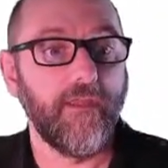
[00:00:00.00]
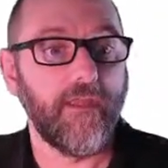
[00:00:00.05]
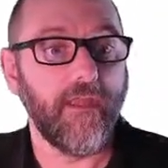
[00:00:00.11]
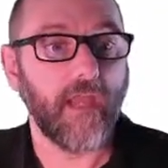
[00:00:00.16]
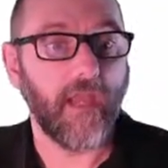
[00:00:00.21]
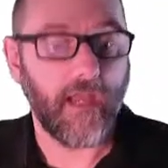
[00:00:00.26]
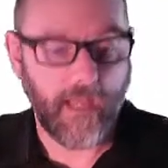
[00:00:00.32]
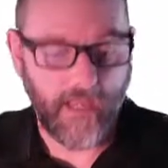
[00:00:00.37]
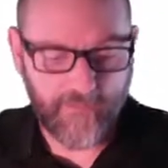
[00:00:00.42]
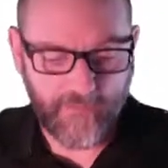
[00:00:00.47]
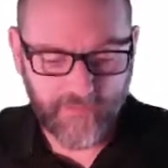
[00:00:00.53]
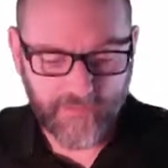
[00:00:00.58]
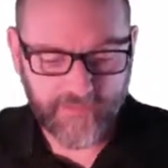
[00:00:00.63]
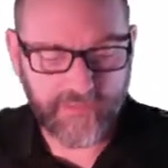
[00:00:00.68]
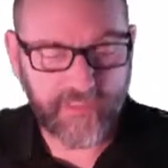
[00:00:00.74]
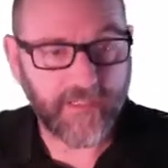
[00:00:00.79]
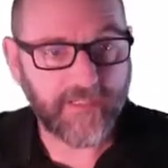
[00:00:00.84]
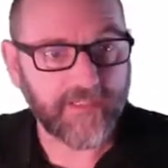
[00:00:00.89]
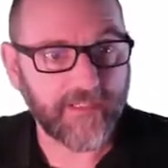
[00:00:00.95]
And this
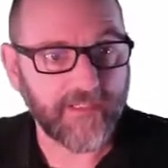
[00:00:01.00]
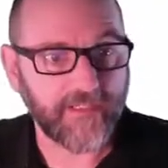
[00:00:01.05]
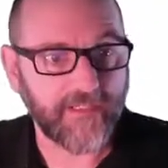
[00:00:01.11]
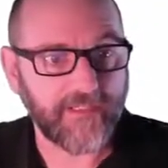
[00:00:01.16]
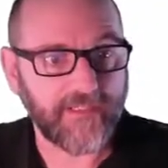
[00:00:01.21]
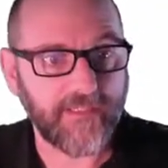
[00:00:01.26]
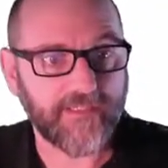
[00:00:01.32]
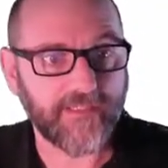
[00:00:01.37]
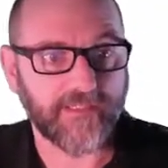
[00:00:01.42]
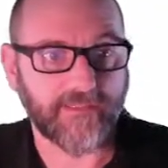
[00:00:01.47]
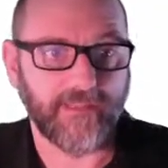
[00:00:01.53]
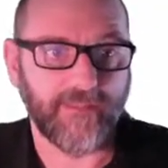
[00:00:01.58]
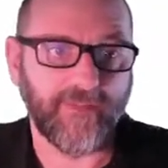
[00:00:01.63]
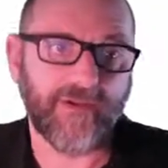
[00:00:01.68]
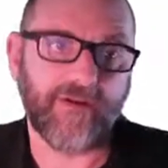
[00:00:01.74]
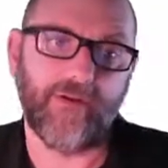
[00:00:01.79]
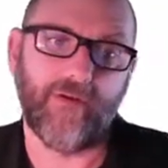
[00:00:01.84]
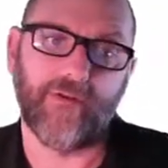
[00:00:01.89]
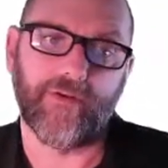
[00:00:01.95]
technically needs a
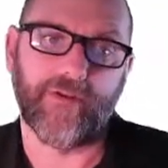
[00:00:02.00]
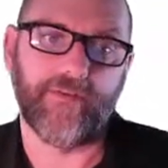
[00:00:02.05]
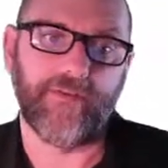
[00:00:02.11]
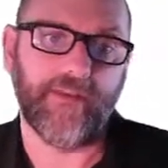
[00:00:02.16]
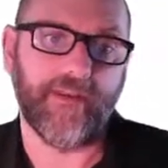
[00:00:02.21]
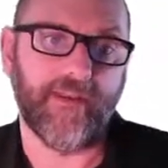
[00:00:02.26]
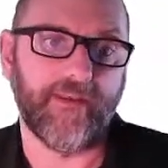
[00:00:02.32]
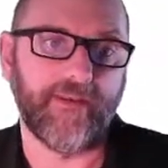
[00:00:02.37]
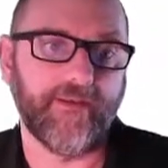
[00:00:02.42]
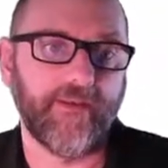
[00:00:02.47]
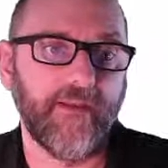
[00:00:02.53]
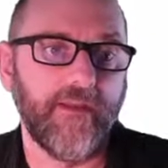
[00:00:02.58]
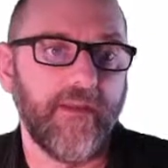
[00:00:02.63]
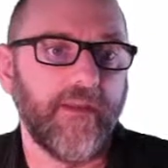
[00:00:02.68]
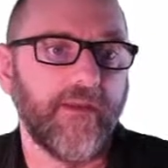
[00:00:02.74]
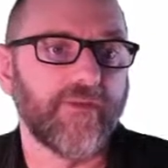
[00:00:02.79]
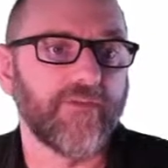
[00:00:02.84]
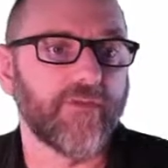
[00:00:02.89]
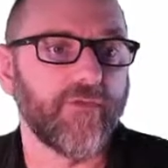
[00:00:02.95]
semicolon at the end.
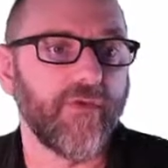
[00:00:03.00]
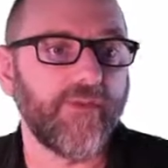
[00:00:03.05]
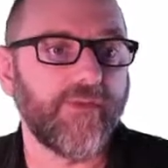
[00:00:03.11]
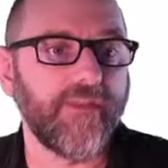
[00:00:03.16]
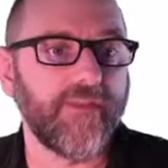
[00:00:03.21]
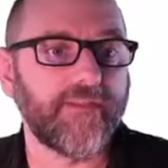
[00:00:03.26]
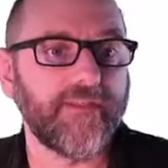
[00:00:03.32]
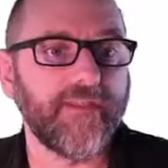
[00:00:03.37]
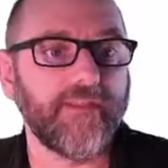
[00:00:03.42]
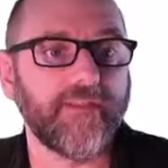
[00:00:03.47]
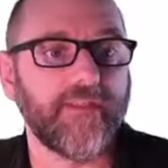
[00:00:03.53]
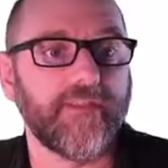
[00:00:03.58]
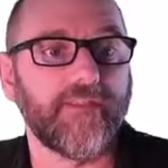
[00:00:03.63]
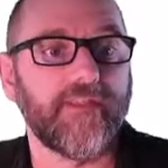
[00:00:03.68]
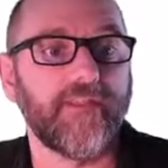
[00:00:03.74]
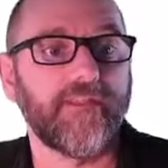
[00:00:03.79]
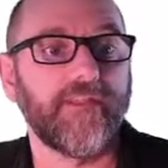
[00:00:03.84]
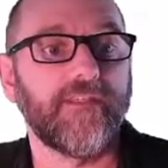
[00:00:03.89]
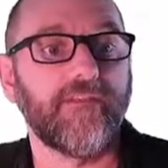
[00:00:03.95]
So what this is
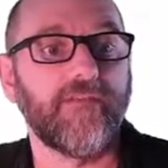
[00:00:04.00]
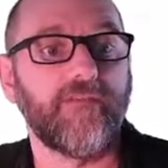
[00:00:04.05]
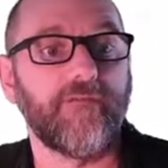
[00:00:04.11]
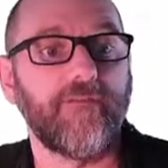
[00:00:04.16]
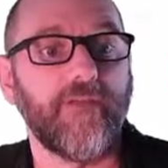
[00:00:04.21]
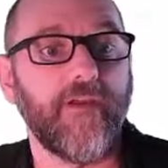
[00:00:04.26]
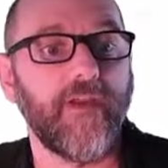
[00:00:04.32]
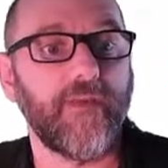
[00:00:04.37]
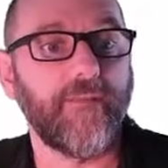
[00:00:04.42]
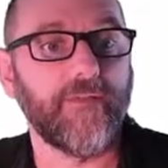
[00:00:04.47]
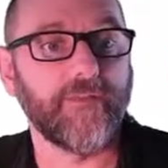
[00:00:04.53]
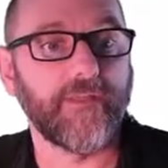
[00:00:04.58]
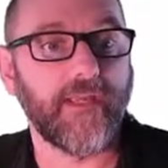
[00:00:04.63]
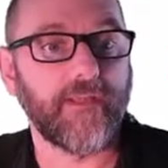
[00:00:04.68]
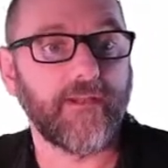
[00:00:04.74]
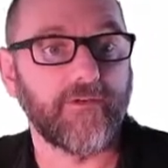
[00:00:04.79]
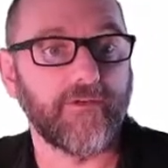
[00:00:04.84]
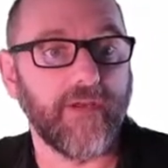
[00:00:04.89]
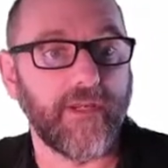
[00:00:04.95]
this is a variable
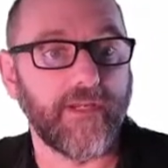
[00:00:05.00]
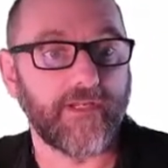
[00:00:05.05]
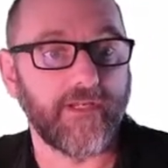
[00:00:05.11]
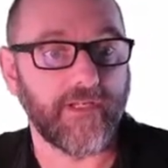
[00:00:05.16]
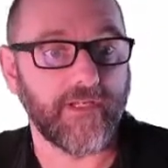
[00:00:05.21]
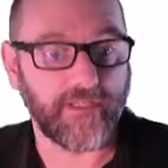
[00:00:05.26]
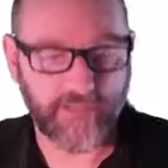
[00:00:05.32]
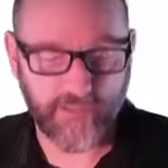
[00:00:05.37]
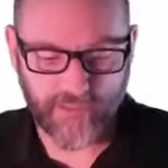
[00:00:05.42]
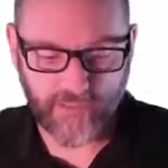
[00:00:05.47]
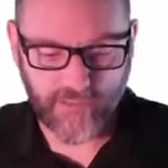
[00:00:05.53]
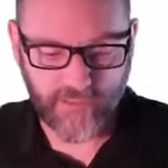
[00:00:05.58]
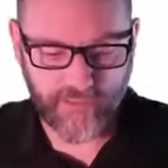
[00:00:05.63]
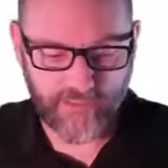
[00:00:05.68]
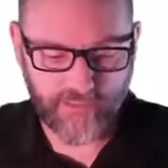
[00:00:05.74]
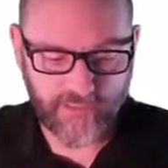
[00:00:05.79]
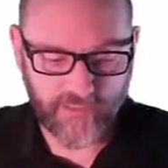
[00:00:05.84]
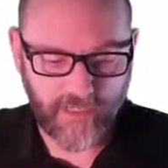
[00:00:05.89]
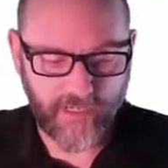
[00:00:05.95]
declaration. It's just
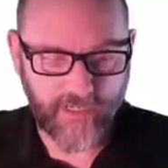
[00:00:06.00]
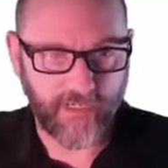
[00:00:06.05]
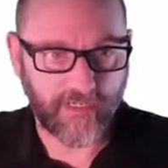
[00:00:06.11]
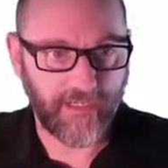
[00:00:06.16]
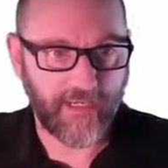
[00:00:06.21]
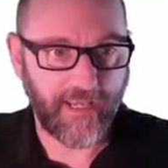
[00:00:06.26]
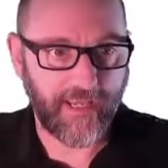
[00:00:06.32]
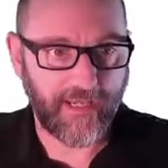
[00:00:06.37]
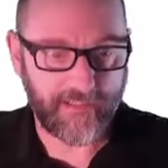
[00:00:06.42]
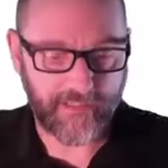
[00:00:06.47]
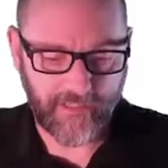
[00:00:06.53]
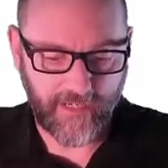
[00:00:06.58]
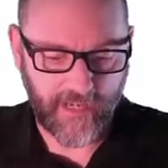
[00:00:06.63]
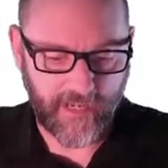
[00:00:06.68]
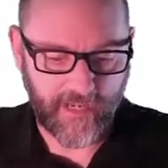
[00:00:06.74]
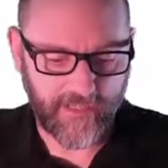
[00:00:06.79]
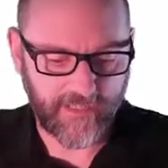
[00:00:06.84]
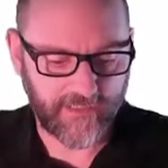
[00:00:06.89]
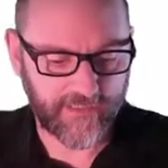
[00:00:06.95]
like saying let
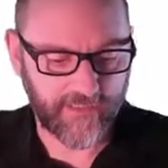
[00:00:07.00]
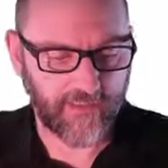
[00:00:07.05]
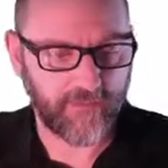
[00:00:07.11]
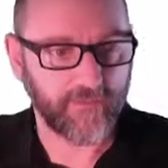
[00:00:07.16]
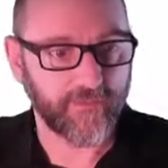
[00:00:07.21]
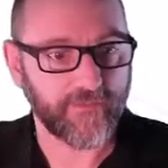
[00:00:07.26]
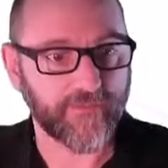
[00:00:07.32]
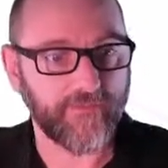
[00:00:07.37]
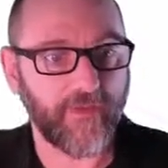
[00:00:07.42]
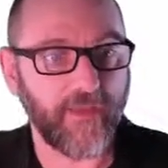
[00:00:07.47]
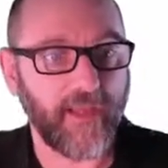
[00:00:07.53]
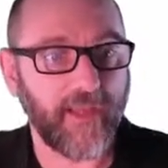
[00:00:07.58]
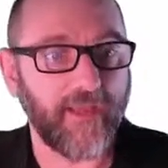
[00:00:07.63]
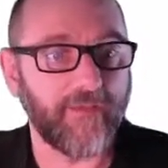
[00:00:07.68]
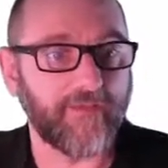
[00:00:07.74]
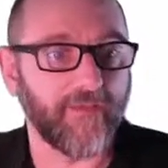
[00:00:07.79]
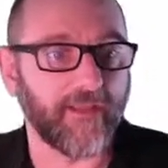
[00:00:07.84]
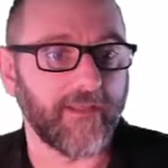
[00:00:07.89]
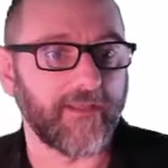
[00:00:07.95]
x equals
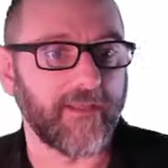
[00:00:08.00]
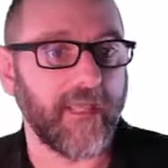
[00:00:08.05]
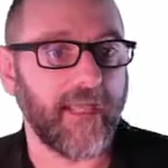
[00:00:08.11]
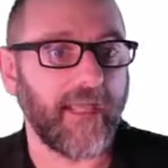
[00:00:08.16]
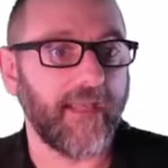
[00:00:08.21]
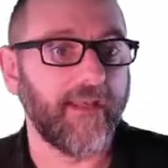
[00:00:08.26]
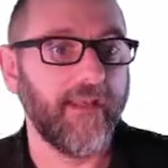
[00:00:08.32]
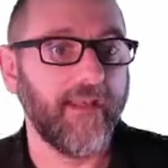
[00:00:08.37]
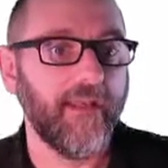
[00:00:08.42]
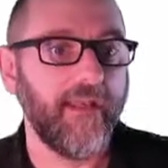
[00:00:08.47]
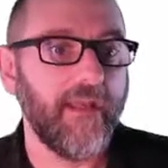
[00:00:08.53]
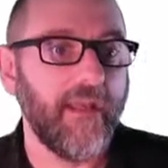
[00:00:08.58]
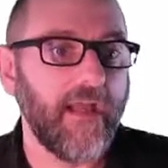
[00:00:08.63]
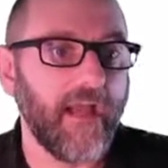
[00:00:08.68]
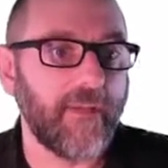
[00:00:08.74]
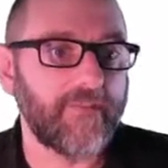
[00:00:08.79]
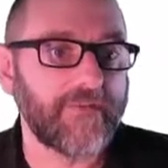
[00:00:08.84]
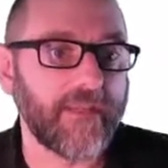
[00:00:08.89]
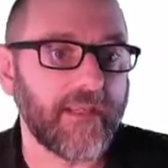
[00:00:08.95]
5, like that.
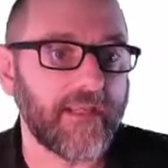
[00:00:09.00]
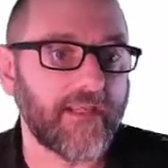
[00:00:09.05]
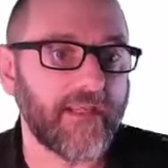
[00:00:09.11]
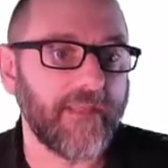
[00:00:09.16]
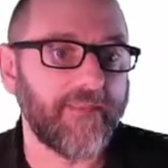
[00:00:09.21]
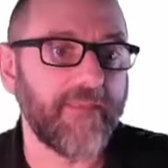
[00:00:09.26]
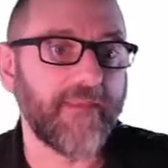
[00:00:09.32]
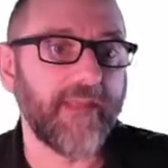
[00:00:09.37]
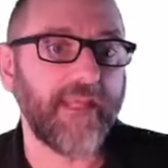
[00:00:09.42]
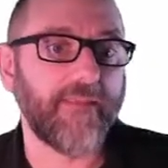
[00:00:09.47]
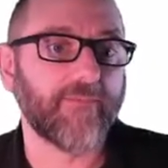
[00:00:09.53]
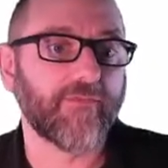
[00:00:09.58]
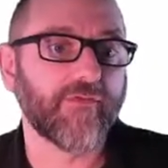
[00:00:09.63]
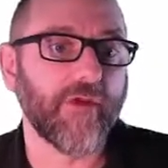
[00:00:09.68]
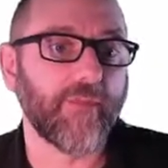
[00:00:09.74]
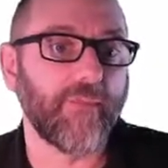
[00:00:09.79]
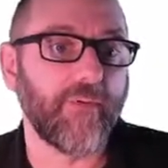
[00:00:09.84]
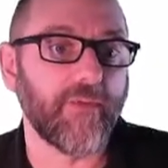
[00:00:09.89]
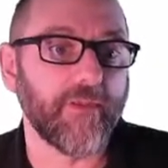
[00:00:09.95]
I'm saying let the name
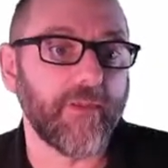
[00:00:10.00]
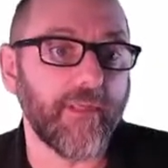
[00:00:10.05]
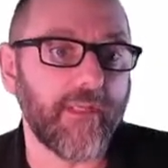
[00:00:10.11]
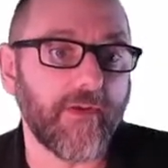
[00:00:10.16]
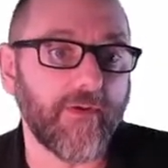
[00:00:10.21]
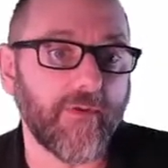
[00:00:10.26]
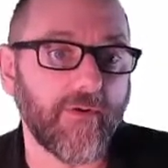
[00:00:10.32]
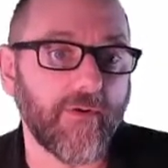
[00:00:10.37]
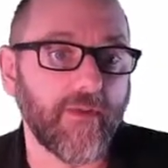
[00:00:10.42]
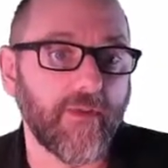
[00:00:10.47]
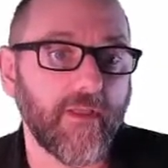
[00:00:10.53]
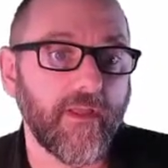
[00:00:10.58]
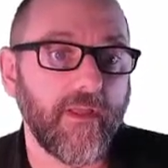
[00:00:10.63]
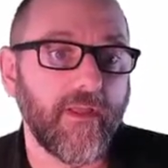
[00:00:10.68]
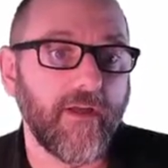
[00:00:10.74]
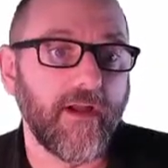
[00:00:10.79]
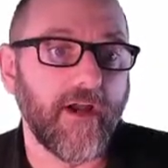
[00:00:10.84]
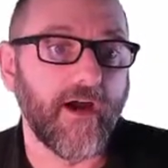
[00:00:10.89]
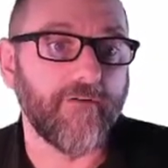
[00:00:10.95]
triple equal
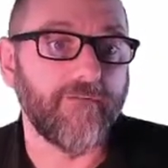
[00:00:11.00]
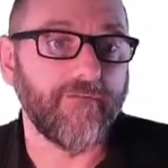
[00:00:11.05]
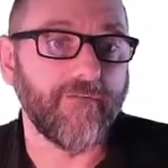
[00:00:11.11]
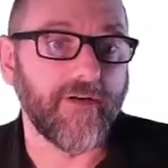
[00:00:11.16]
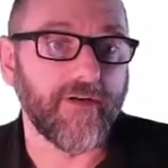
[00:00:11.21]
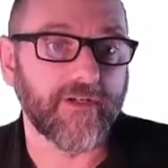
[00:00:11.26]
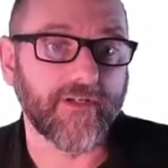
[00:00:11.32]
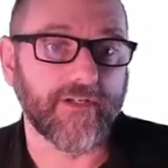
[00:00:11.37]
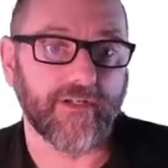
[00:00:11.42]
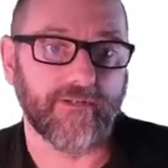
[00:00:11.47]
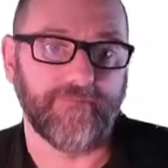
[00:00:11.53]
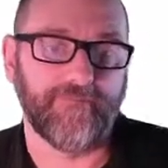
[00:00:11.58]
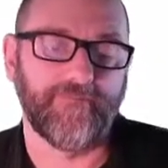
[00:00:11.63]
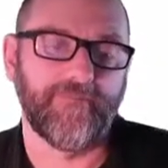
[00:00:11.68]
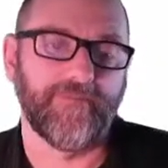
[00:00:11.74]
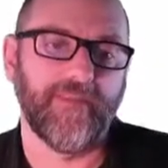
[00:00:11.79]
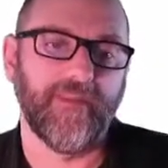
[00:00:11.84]
a function.